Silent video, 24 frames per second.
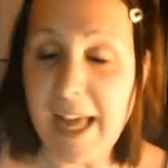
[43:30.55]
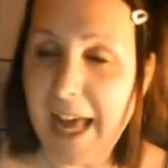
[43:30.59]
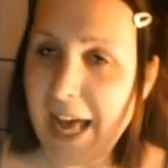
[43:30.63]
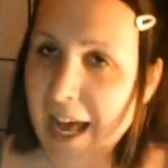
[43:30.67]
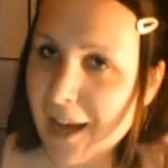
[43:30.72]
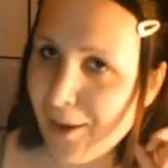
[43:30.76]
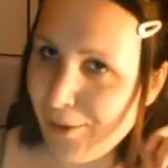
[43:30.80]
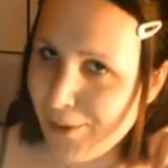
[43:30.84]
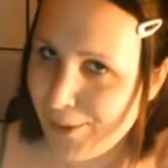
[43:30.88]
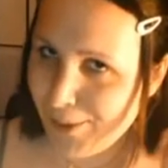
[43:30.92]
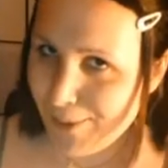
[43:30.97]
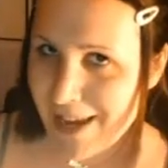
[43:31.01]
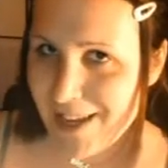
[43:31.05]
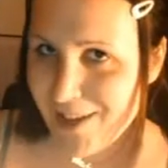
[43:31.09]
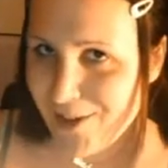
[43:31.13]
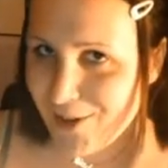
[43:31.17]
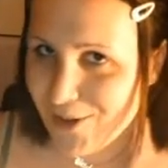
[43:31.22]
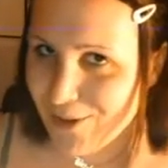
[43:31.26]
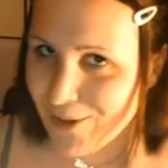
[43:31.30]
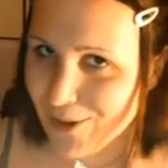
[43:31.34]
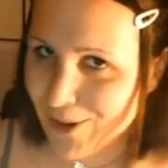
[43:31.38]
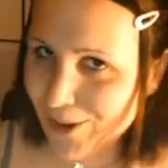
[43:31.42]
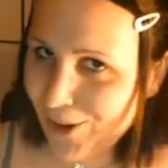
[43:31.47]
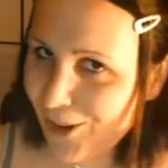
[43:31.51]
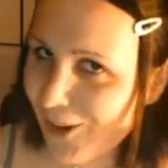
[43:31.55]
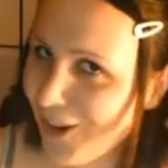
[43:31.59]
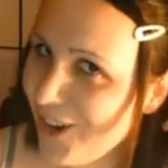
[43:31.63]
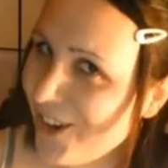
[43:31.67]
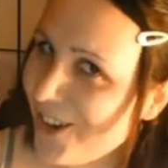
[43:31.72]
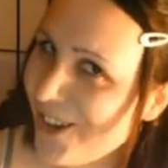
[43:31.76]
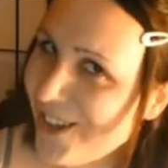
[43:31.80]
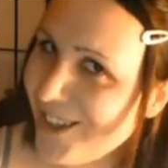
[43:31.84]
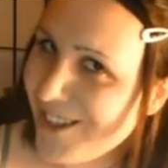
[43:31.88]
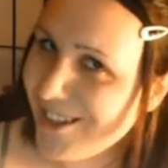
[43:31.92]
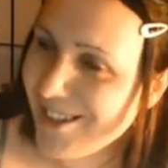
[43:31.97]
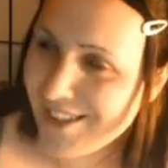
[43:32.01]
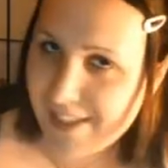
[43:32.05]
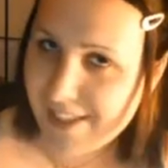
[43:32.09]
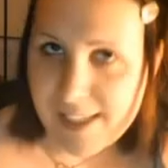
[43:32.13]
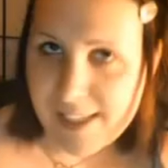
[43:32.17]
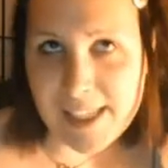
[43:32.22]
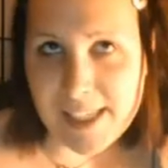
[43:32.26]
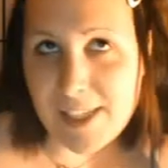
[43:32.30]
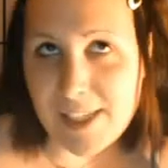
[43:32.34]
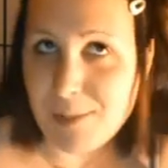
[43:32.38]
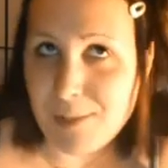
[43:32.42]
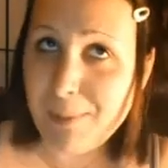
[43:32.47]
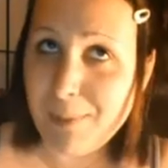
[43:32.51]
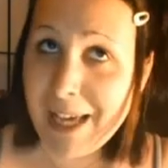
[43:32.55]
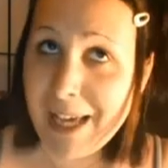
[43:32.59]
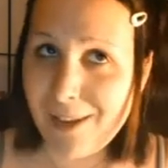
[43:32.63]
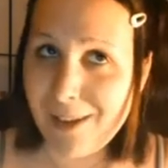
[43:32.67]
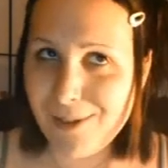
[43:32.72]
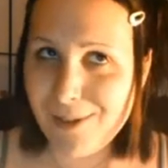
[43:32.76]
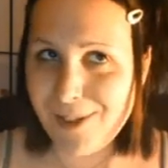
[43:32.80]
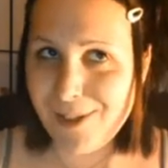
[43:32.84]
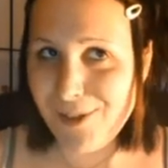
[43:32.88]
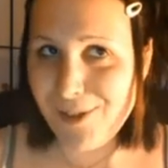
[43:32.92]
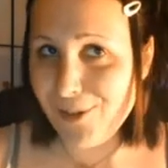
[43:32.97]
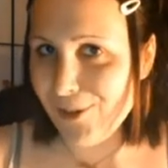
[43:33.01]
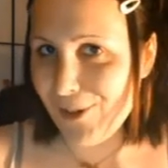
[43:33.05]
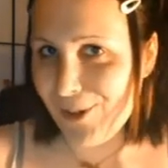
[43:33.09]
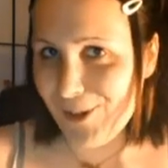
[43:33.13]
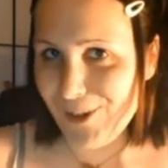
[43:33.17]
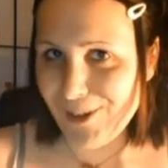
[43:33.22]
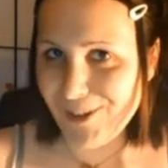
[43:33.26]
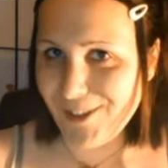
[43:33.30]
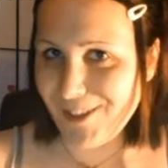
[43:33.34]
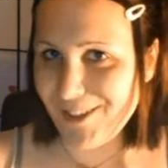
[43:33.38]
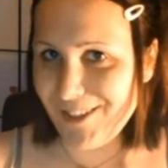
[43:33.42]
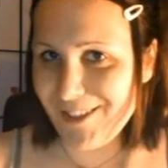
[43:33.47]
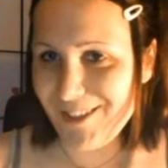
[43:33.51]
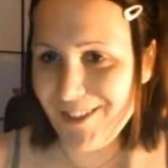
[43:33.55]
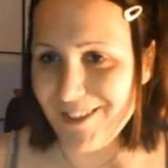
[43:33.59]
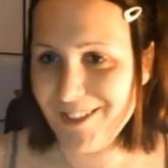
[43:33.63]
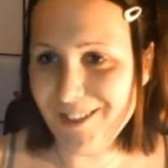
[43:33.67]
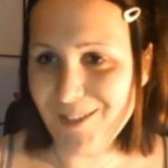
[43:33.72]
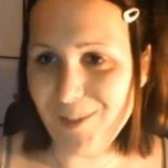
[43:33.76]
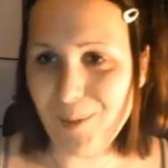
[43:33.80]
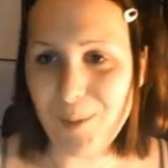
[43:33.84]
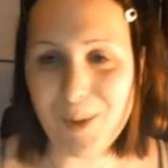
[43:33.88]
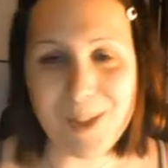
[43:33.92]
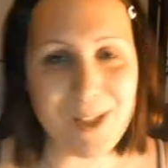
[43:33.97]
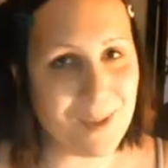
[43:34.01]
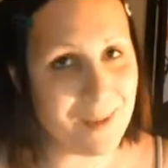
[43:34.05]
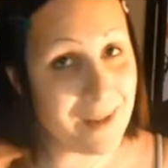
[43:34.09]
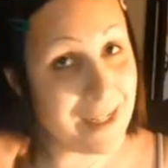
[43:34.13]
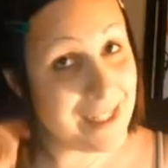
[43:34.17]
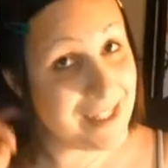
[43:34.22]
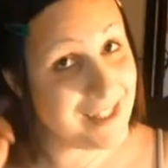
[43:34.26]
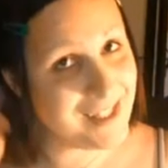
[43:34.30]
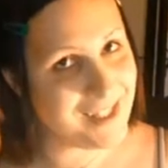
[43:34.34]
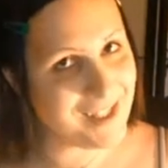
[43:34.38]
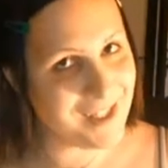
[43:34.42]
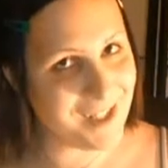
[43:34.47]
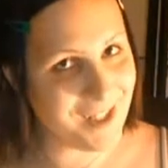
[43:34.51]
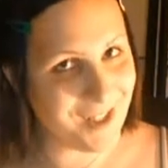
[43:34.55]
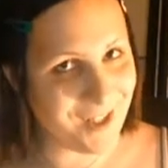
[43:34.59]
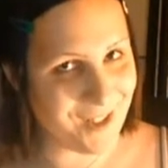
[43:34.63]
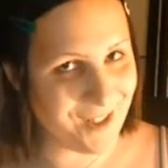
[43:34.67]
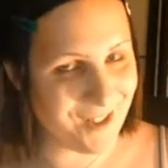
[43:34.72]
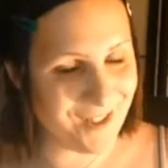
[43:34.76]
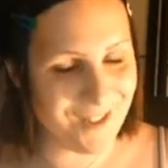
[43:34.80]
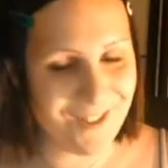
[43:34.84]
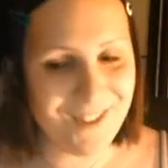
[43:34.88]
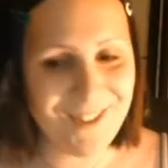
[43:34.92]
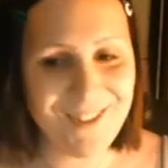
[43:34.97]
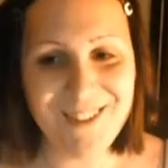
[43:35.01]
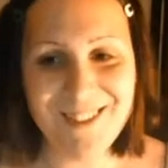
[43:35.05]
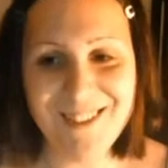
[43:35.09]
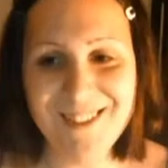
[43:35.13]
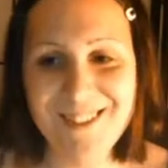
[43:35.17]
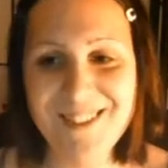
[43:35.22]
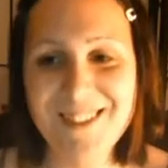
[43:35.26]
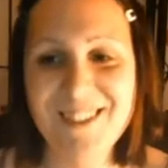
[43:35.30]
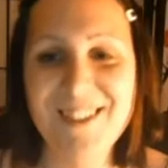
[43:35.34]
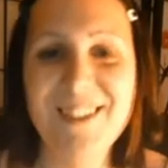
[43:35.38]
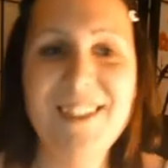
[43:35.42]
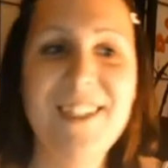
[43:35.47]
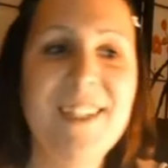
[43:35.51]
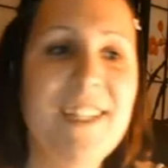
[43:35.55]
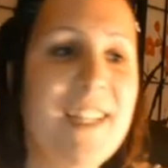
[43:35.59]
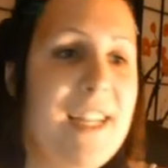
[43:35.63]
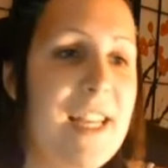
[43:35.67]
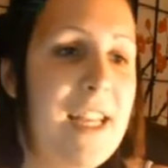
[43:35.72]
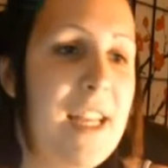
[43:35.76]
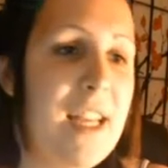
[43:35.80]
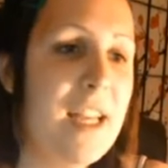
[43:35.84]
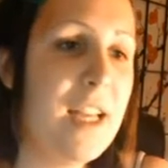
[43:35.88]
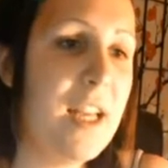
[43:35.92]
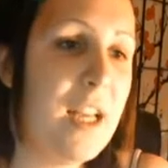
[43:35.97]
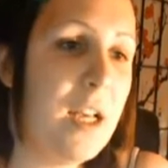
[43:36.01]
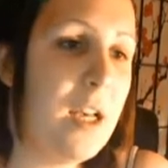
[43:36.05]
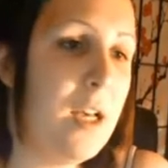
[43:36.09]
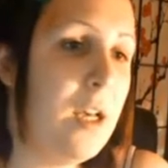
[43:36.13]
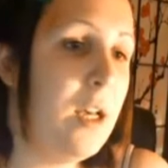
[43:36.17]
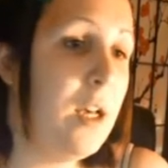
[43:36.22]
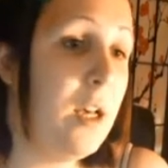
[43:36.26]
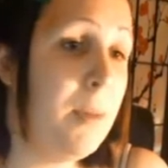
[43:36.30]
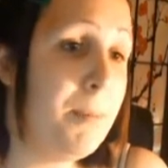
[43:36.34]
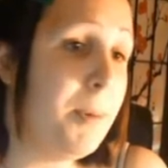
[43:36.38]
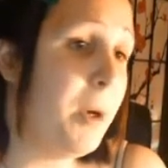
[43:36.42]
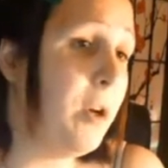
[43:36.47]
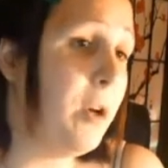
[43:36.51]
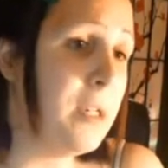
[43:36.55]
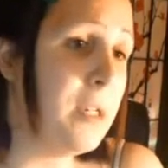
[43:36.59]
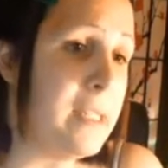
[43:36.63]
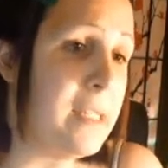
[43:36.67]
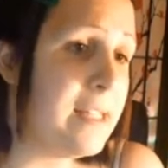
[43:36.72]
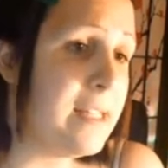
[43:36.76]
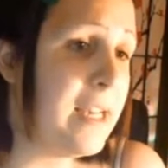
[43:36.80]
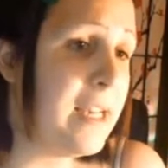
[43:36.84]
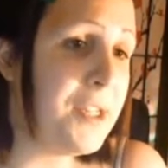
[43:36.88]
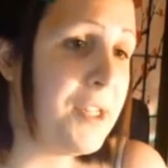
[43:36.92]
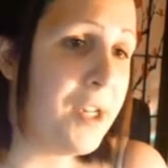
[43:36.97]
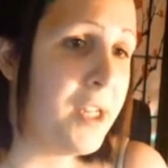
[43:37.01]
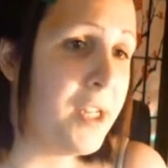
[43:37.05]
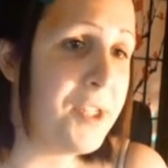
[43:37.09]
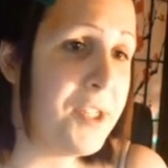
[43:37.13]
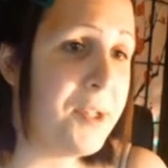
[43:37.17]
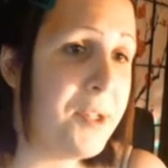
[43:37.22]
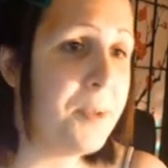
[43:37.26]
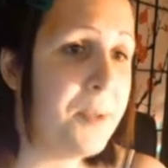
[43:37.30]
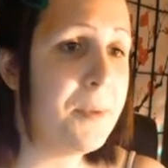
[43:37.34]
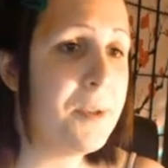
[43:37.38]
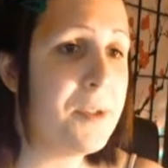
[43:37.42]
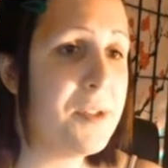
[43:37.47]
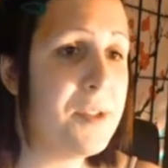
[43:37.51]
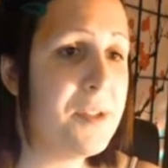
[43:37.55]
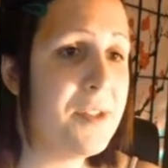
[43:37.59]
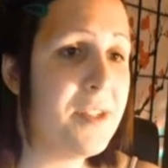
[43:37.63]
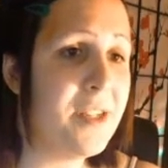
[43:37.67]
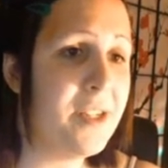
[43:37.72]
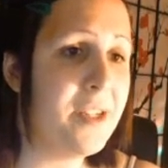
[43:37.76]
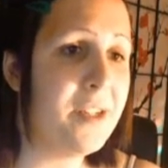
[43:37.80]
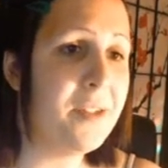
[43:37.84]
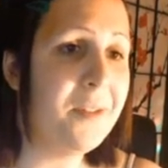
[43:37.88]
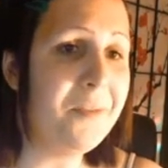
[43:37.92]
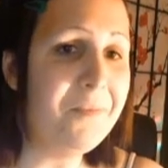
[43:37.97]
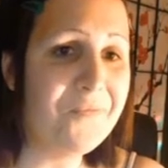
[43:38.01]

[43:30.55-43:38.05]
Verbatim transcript: How do I draw? Teach me how to draw. What do I do? Uh, but honestly, I don't, I don't know what to do.